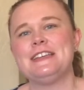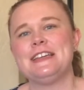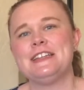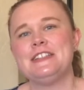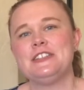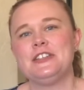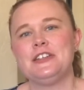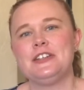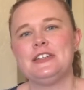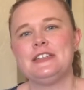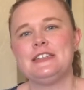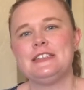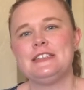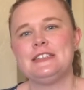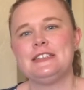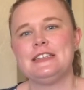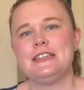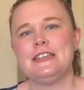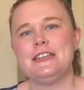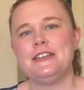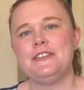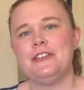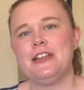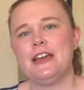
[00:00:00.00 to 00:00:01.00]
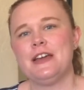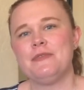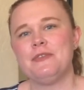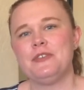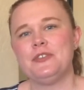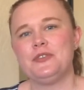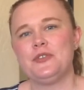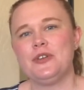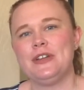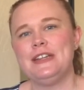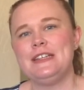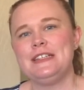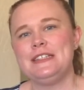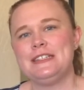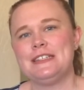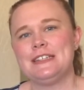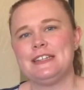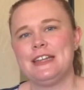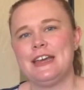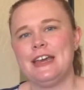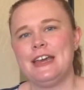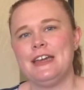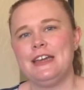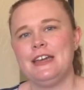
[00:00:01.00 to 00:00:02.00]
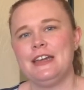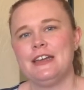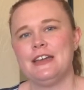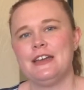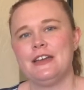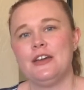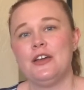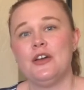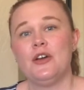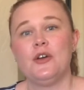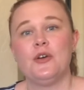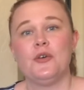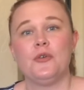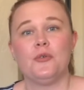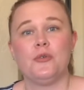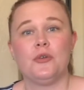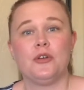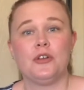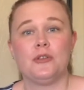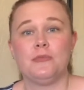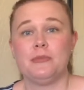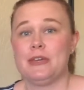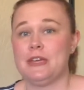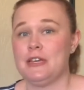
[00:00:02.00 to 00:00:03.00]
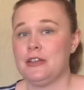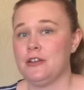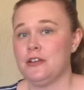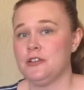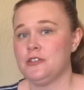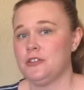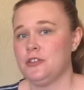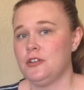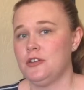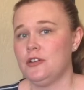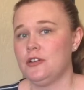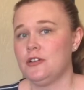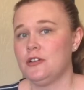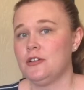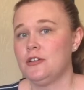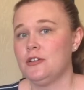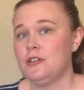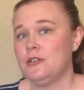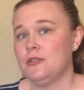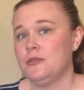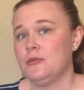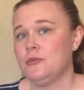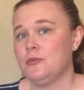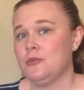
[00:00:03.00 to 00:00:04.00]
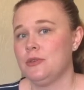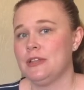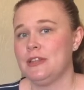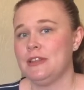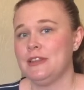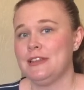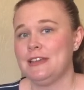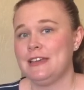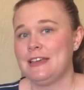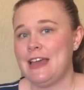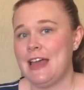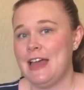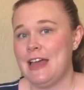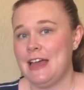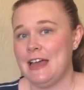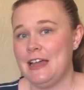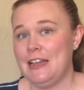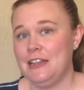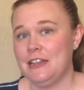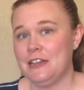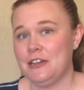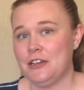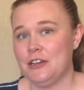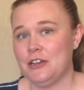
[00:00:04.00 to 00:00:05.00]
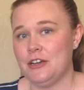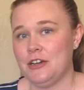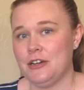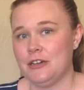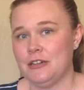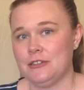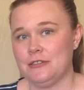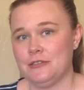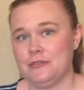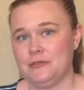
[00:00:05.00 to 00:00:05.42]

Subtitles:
It's good to see you and have you join us today. We're going to begin our circle with calendar.